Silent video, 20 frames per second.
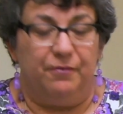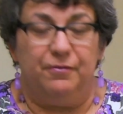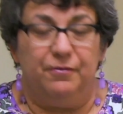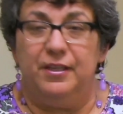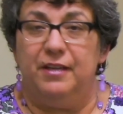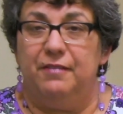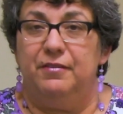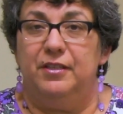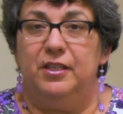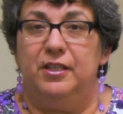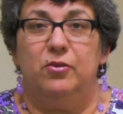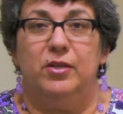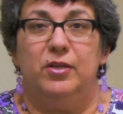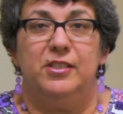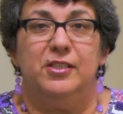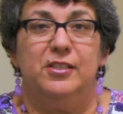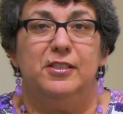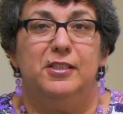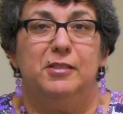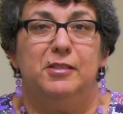If you have any
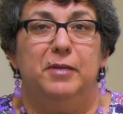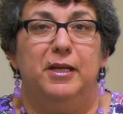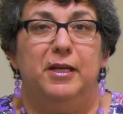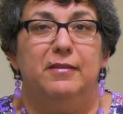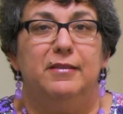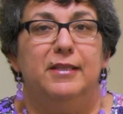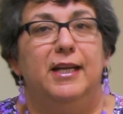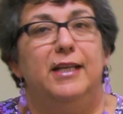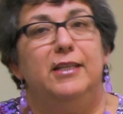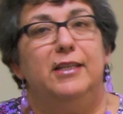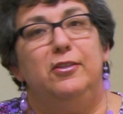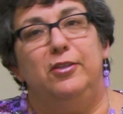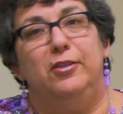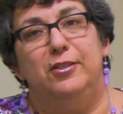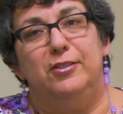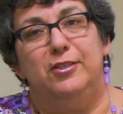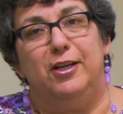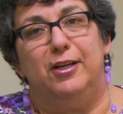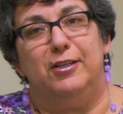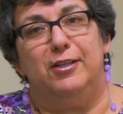questions about that, you
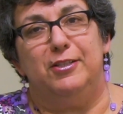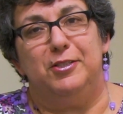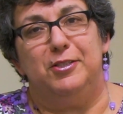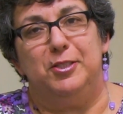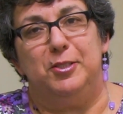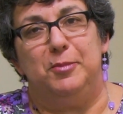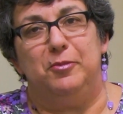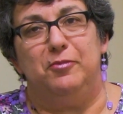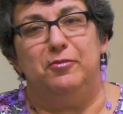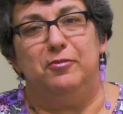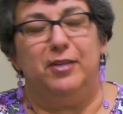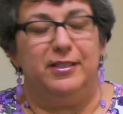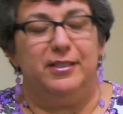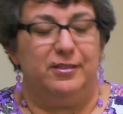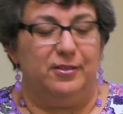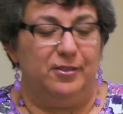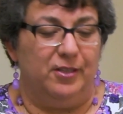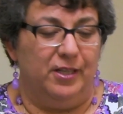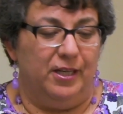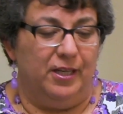can talk to your
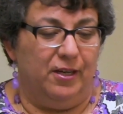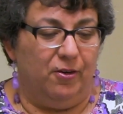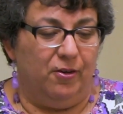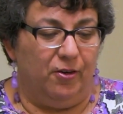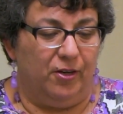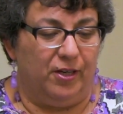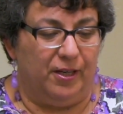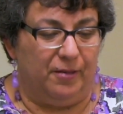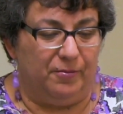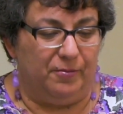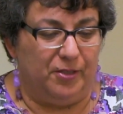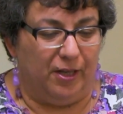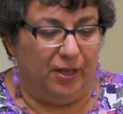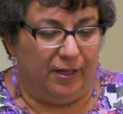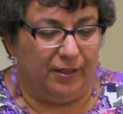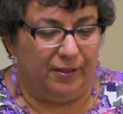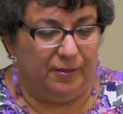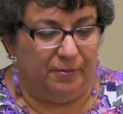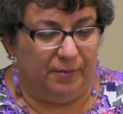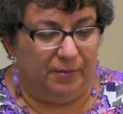supervisor or come
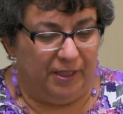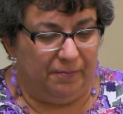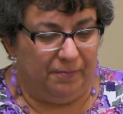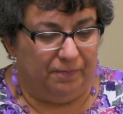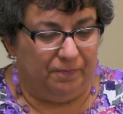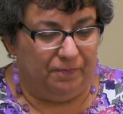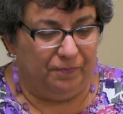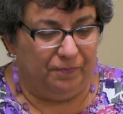talk to me.